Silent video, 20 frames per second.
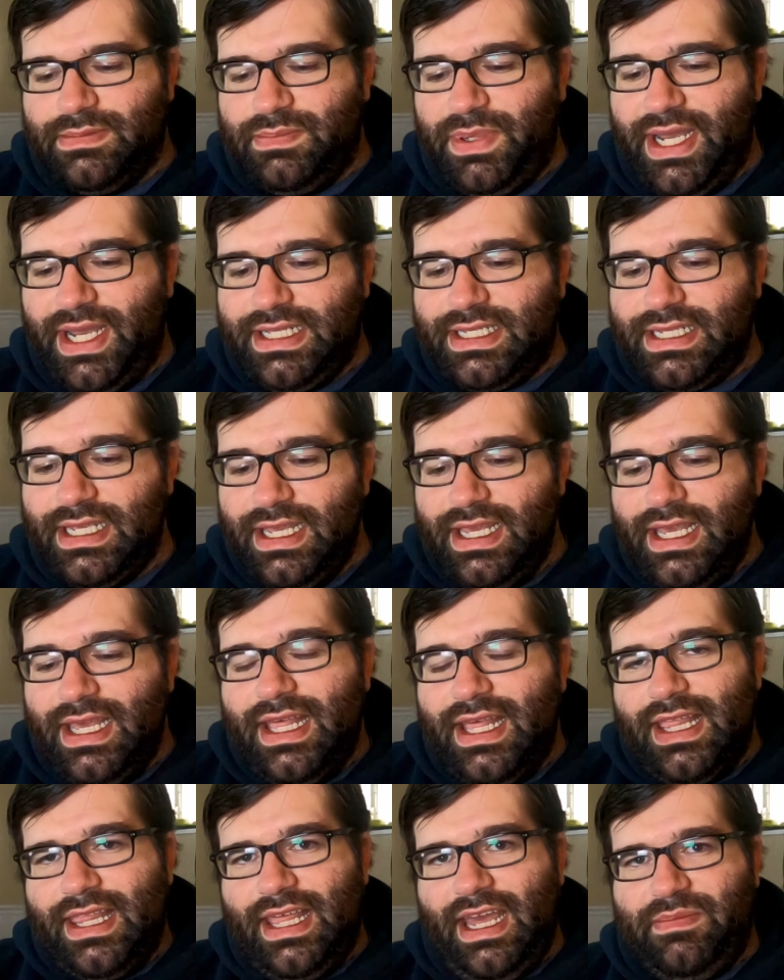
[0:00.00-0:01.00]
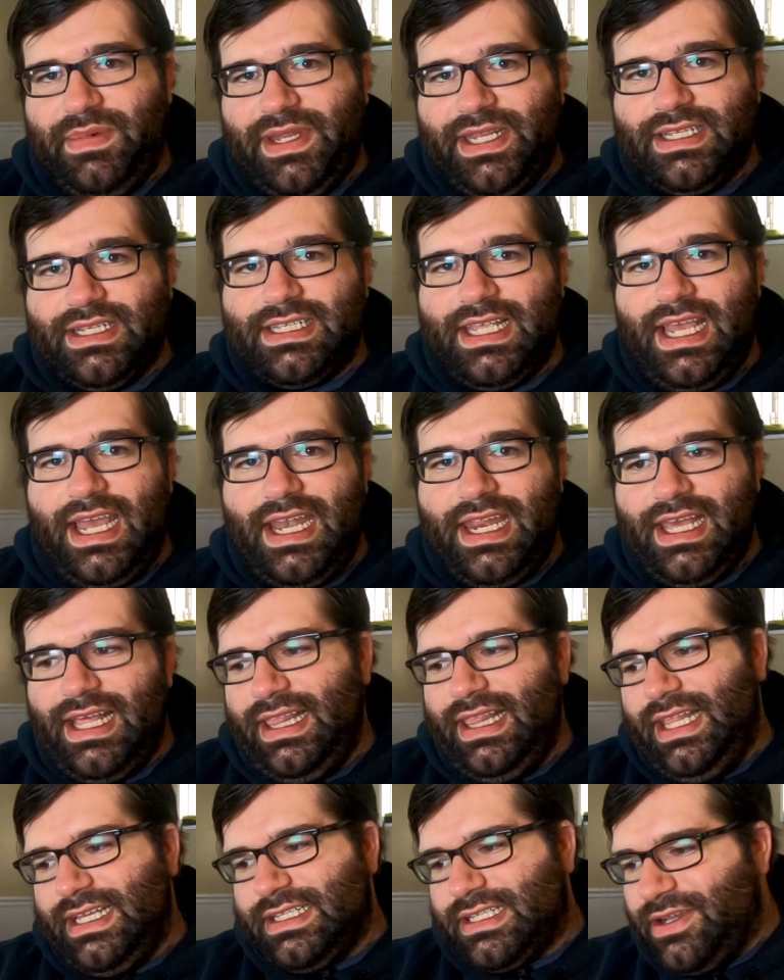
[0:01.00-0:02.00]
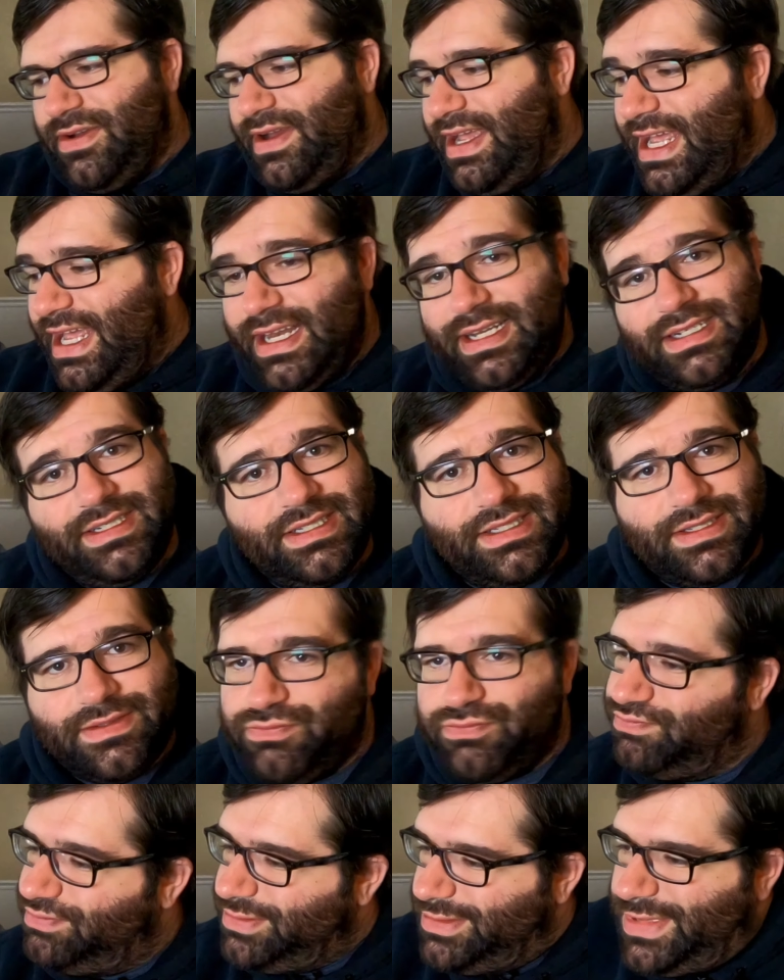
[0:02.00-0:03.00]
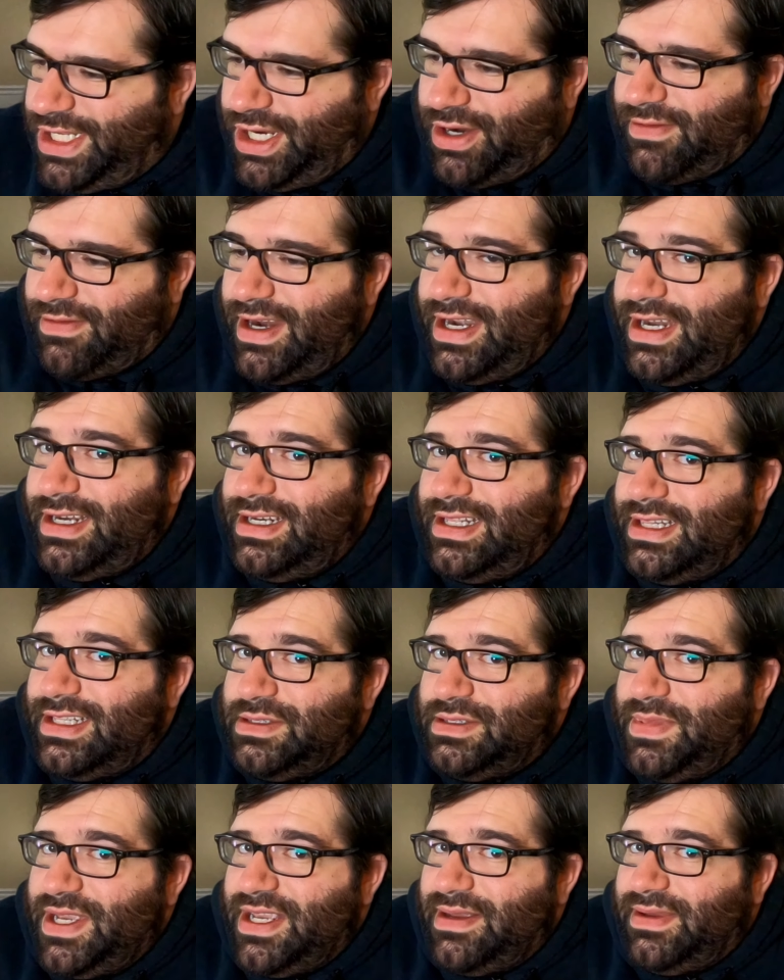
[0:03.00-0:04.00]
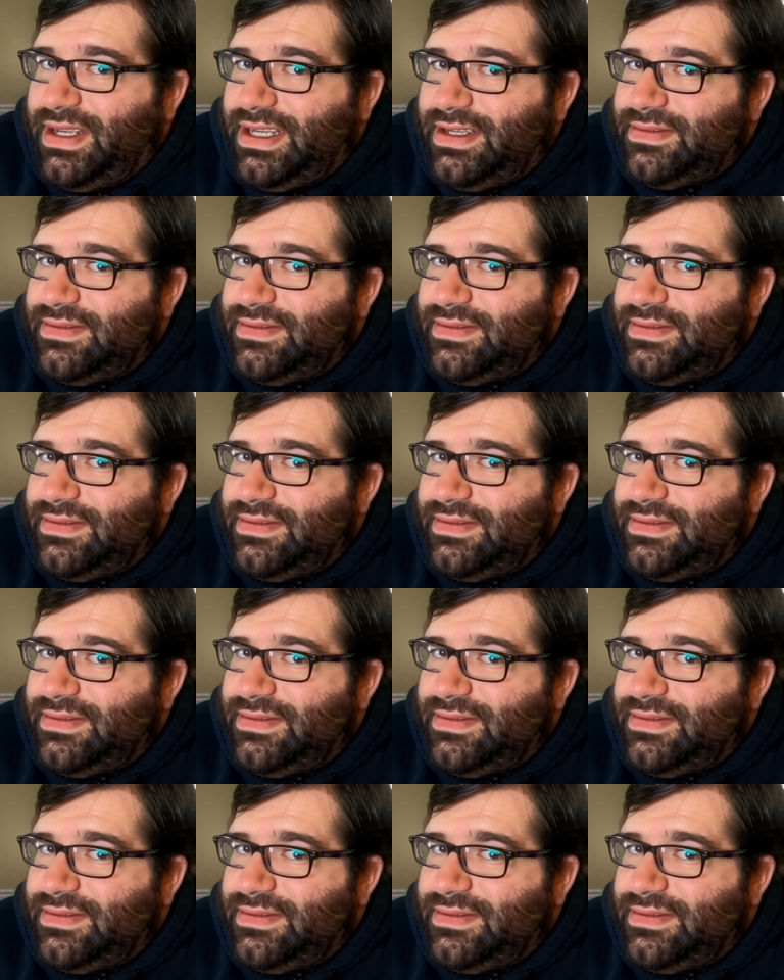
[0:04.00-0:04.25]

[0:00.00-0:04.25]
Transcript: But that being said, let's go ahead and just tear right into this baby.